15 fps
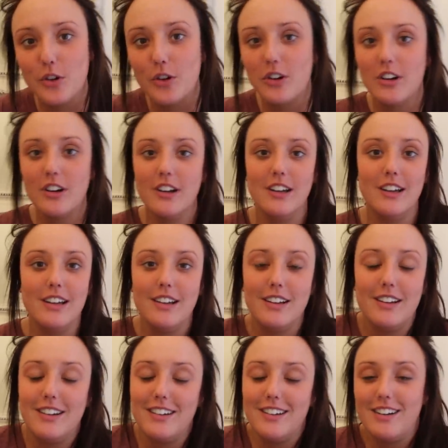so
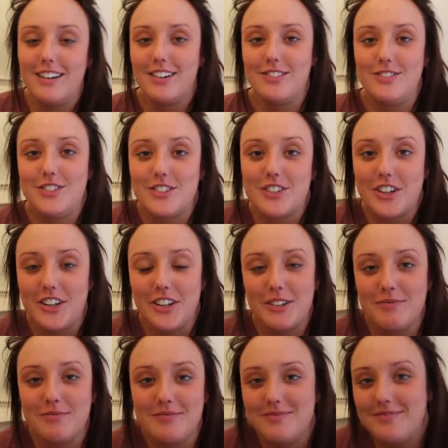I'm just gonna
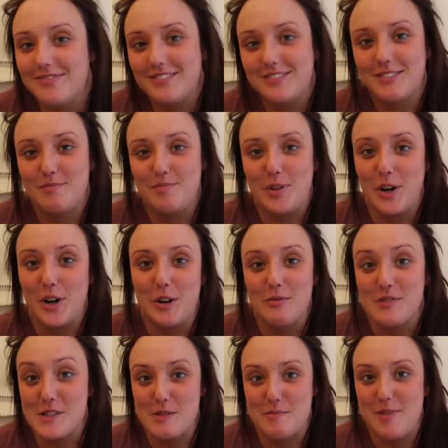put
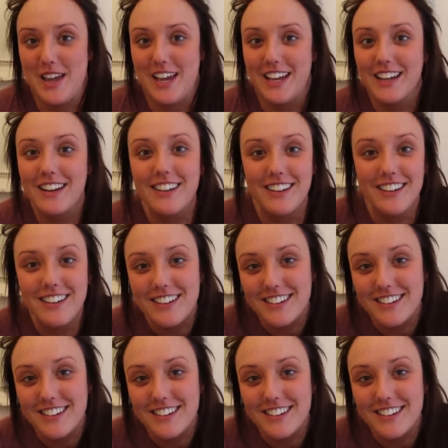up with the pain.